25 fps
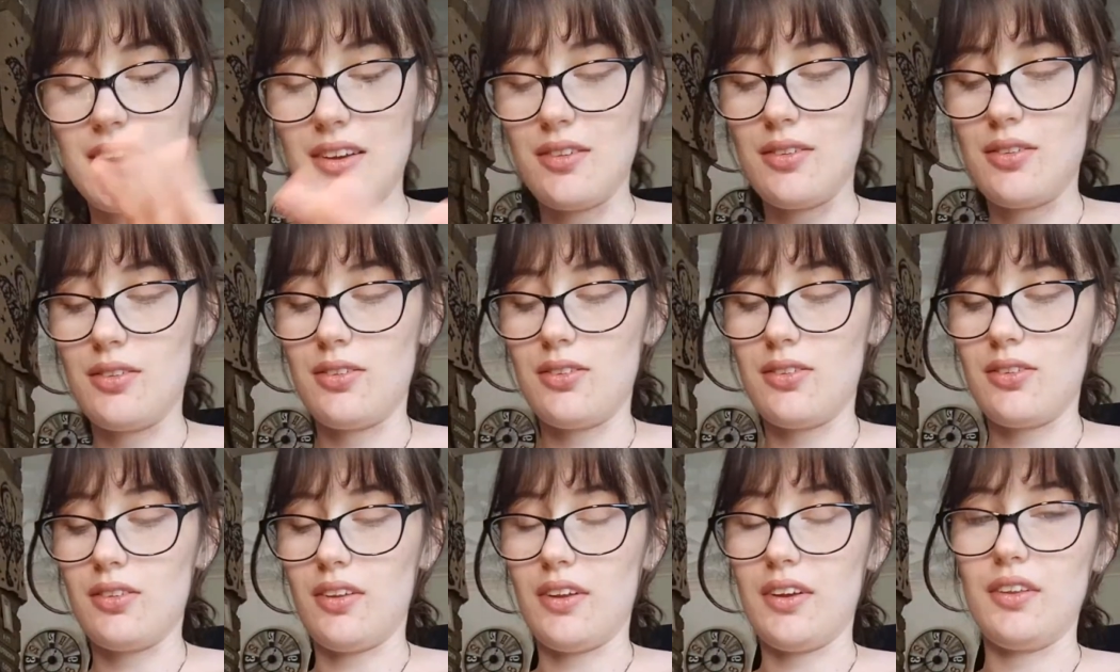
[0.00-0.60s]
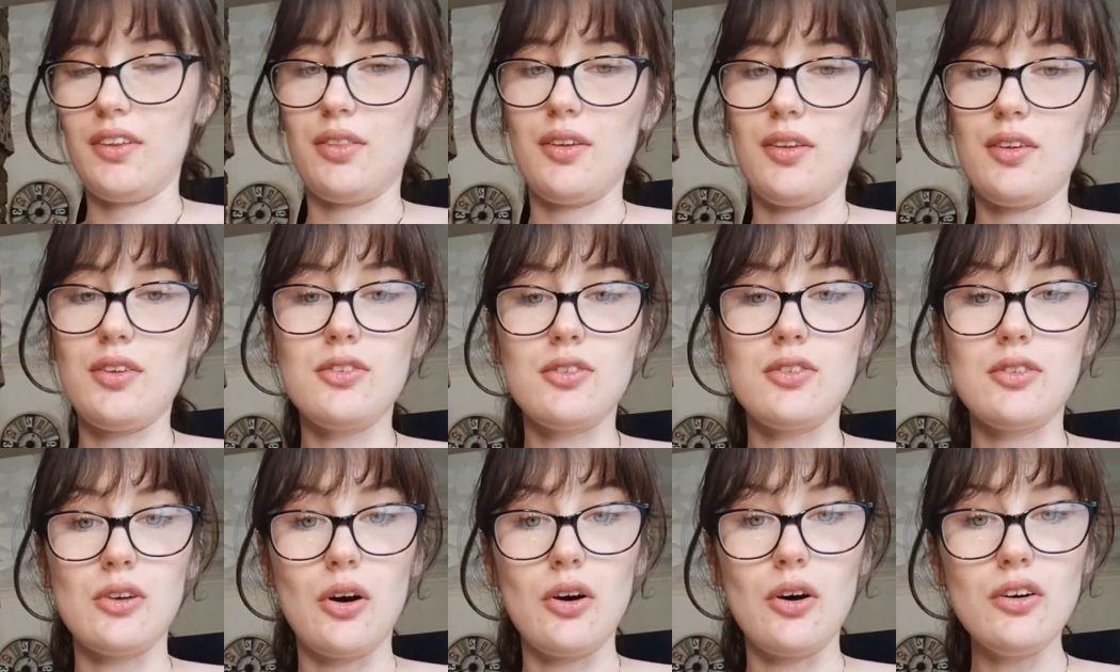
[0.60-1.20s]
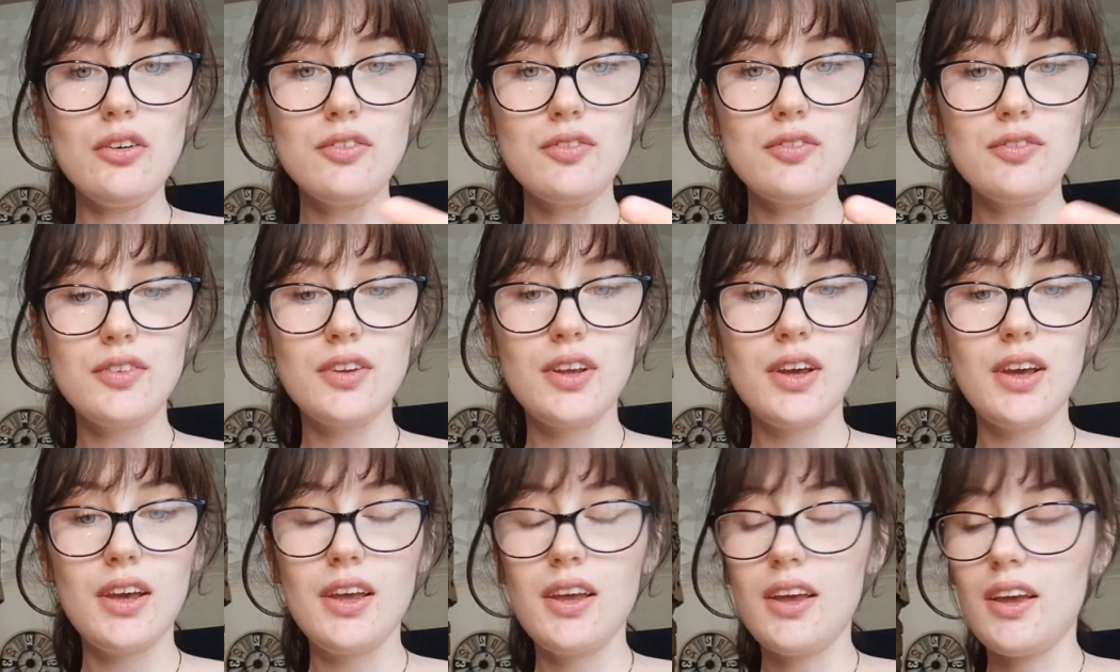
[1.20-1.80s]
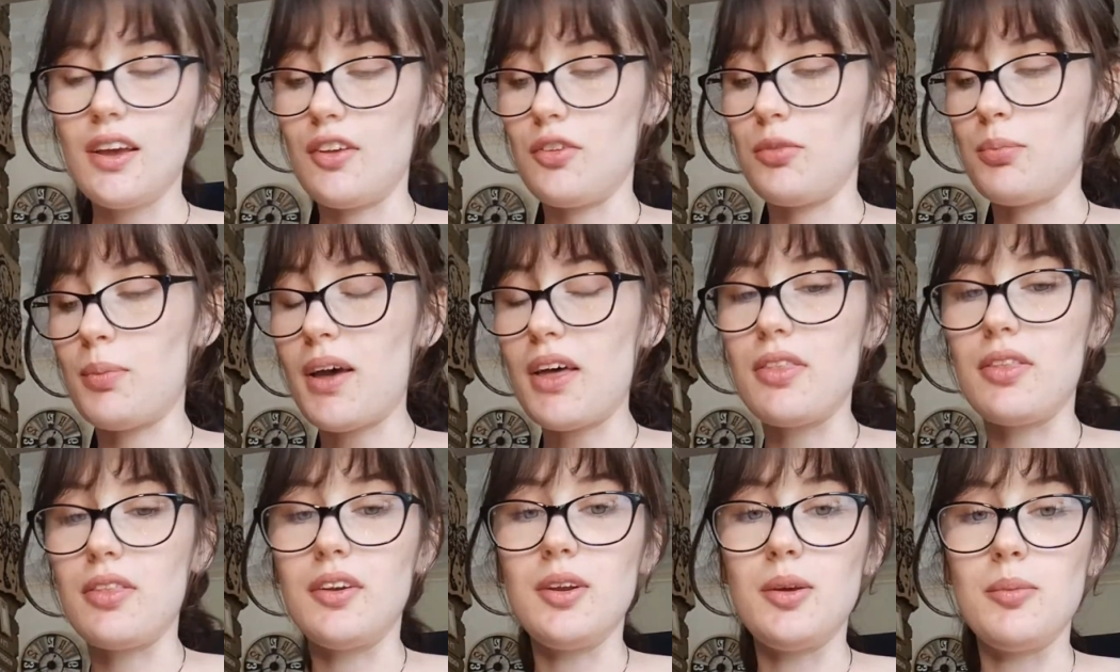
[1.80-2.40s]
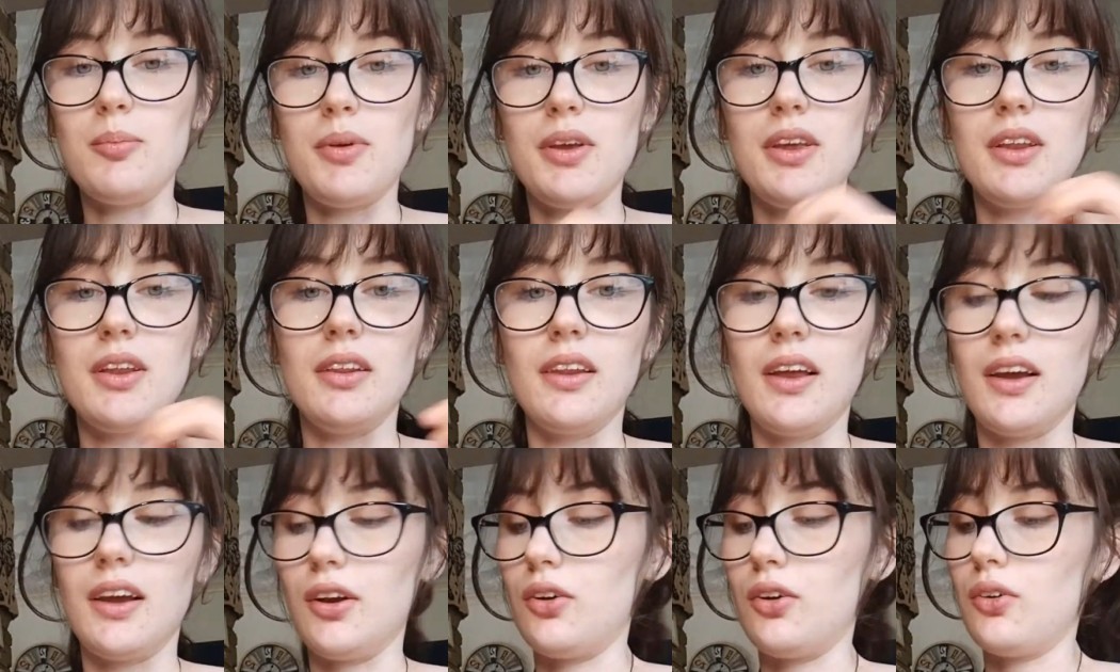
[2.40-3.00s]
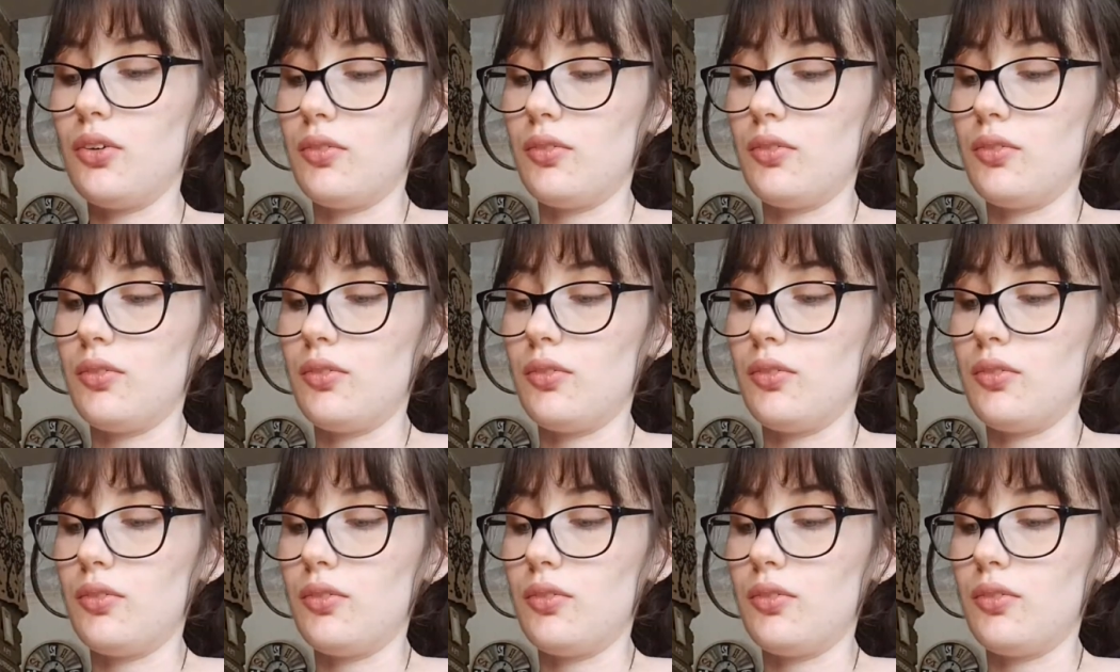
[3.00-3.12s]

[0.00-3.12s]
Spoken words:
is like this soft, it's better than it being like